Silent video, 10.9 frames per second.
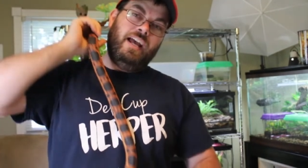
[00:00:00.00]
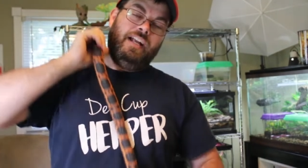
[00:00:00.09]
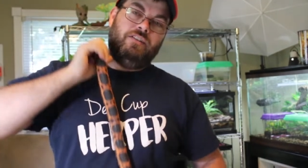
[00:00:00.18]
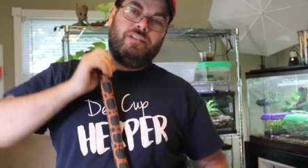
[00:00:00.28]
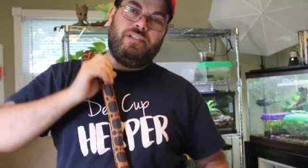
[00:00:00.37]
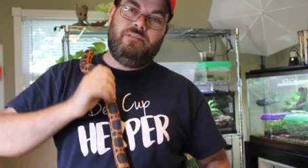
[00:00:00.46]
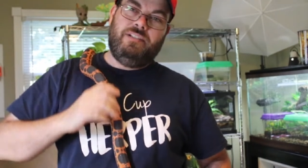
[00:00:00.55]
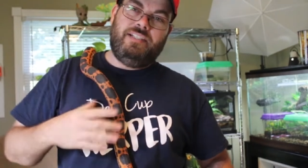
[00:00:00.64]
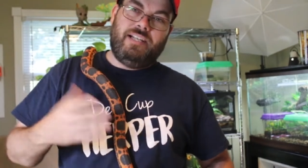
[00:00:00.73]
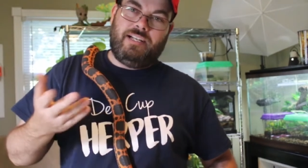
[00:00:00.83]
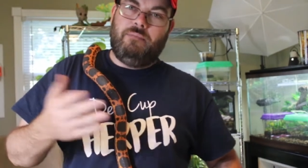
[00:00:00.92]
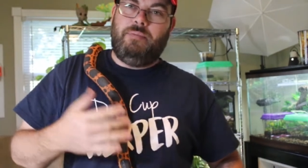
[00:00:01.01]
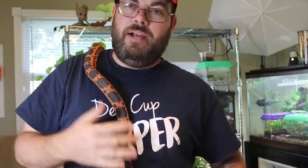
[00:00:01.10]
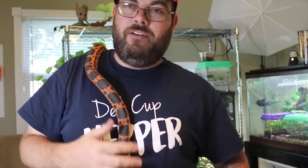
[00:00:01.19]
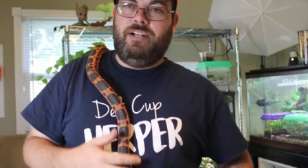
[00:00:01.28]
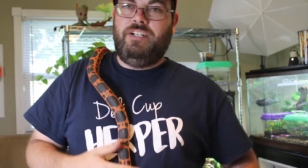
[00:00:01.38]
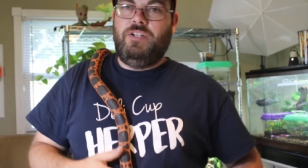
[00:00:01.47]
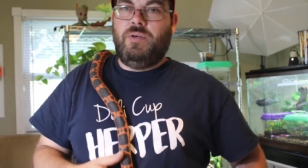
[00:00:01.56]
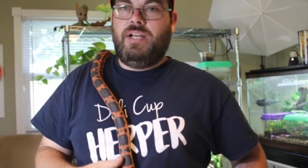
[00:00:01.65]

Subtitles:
in your second pairing,